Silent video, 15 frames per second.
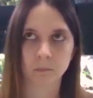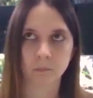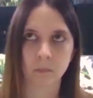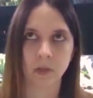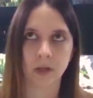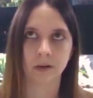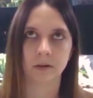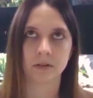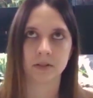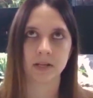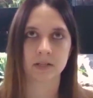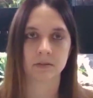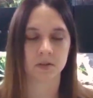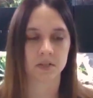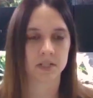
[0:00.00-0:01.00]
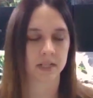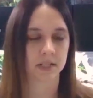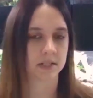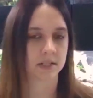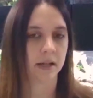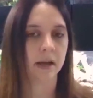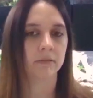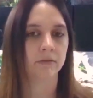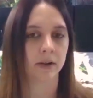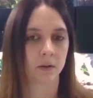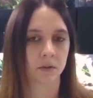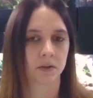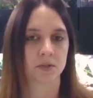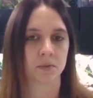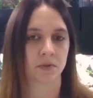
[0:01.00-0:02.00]
it takes around 6.5
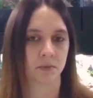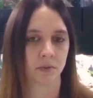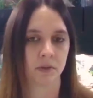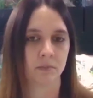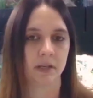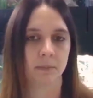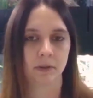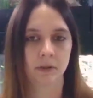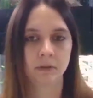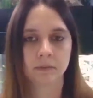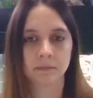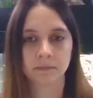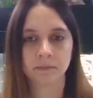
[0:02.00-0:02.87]
hours with 3 people.